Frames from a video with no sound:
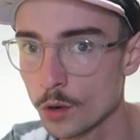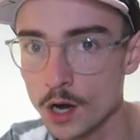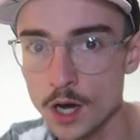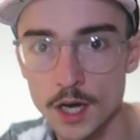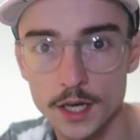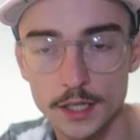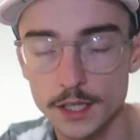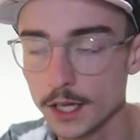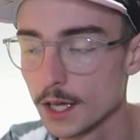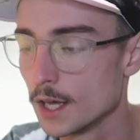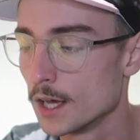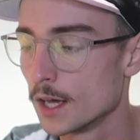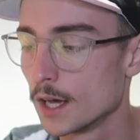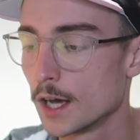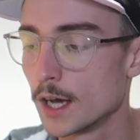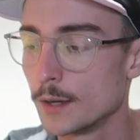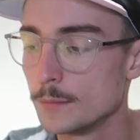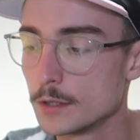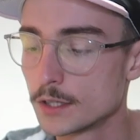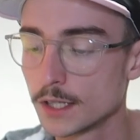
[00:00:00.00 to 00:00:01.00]
work,
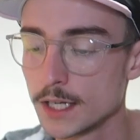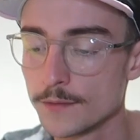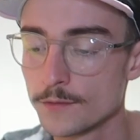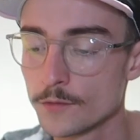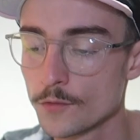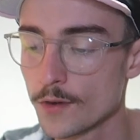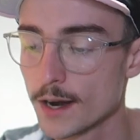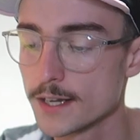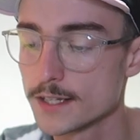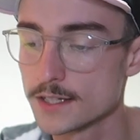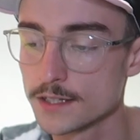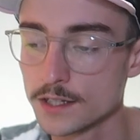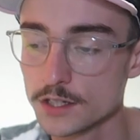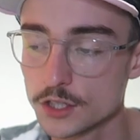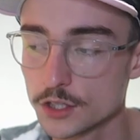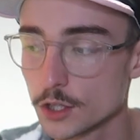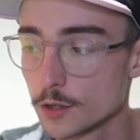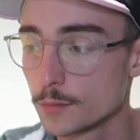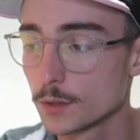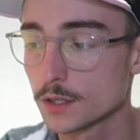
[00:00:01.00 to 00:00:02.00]
um, you can even race in this
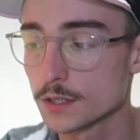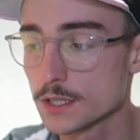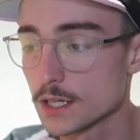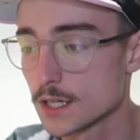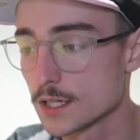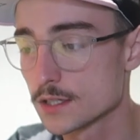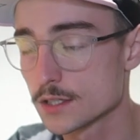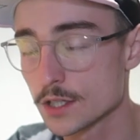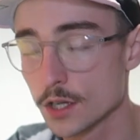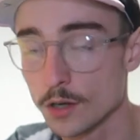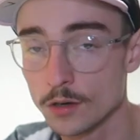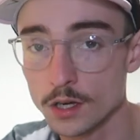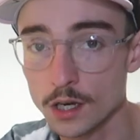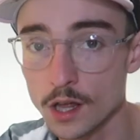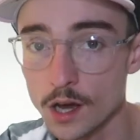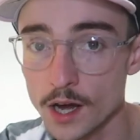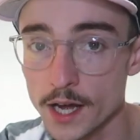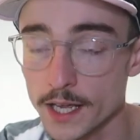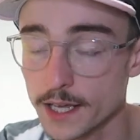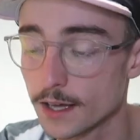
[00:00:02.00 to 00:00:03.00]
shoe because it is so
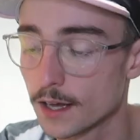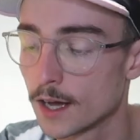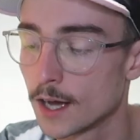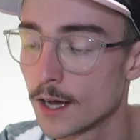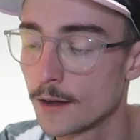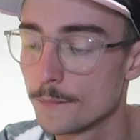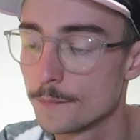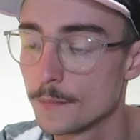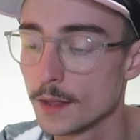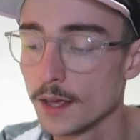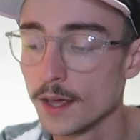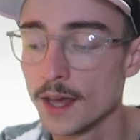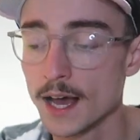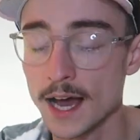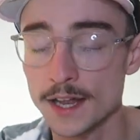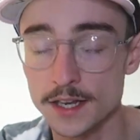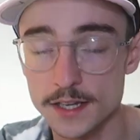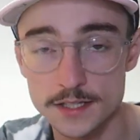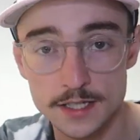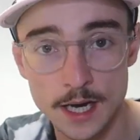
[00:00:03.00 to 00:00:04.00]
light um,
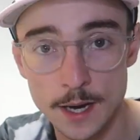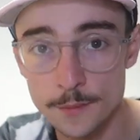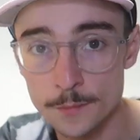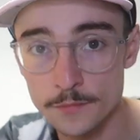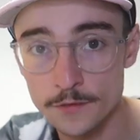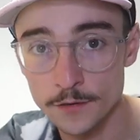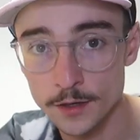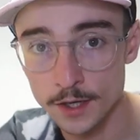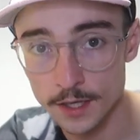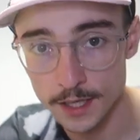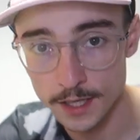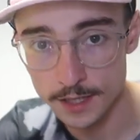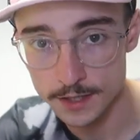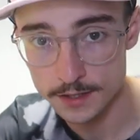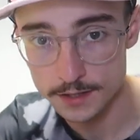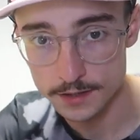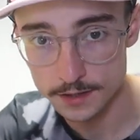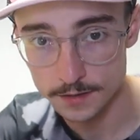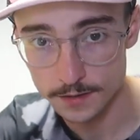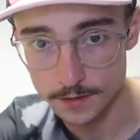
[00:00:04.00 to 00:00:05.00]
and its comfort
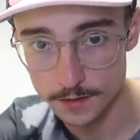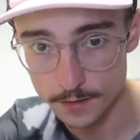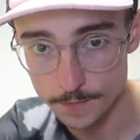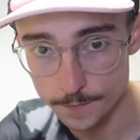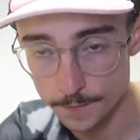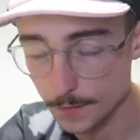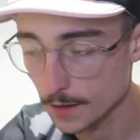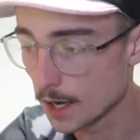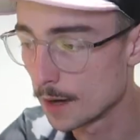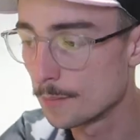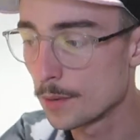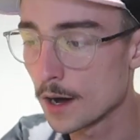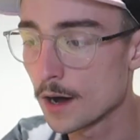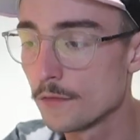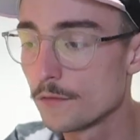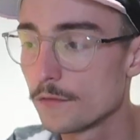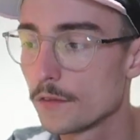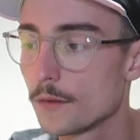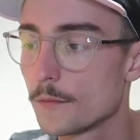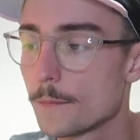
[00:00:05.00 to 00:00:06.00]
is
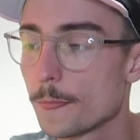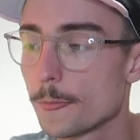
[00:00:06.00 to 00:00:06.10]
above